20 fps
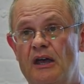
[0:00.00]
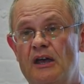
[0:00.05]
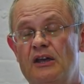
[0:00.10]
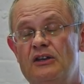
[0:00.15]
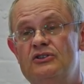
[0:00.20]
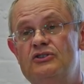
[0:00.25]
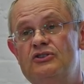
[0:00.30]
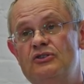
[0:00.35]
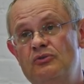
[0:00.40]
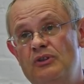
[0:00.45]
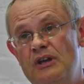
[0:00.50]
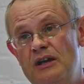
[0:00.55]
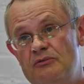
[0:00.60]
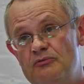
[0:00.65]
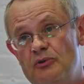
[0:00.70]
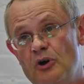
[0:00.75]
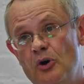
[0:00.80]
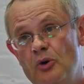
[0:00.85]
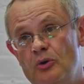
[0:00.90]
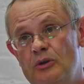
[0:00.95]
So their
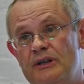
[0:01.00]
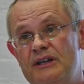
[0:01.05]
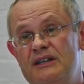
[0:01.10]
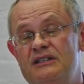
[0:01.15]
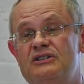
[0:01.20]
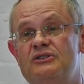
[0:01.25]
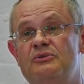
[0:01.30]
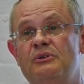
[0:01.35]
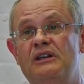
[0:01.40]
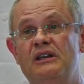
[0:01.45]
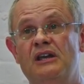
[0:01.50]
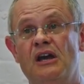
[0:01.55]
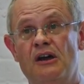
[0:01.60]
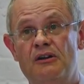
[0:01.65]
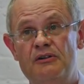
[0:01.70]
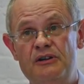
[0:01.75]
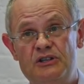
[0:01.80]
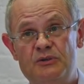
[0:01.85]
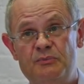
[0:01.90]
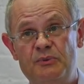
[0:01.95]
role is to
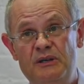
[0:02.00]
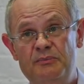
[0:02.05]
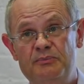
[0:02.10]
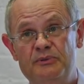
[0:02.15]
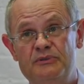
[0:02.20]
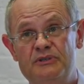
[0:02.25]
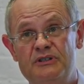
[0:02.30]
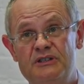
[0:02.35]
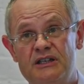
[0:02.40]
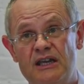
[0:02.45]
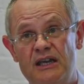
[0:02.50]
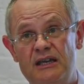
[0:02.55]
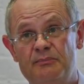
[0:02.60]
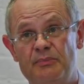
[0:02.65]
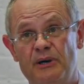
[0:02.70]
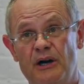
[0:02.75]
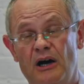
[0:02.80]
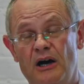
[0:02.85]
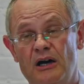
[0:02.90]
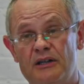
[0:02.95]
encourage people to take
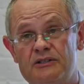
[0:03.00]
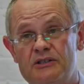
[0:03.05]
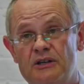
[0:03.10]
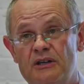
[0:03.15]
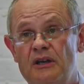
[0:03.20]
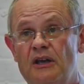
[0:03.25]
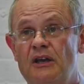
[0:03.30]
part,